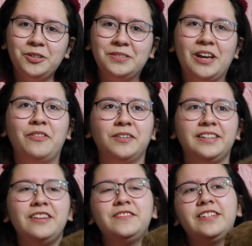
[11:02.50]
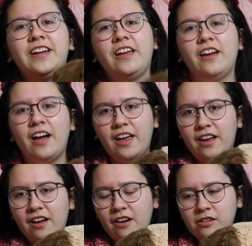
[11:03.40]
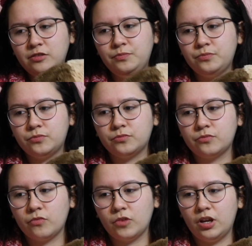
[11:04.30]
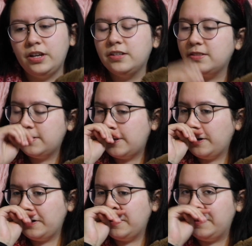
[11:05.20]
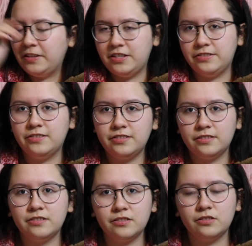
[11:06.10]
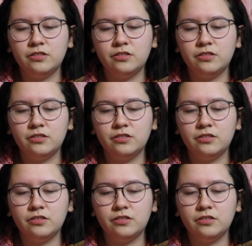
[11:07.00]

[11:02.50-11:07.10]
who's ever lived, and I get stuck in these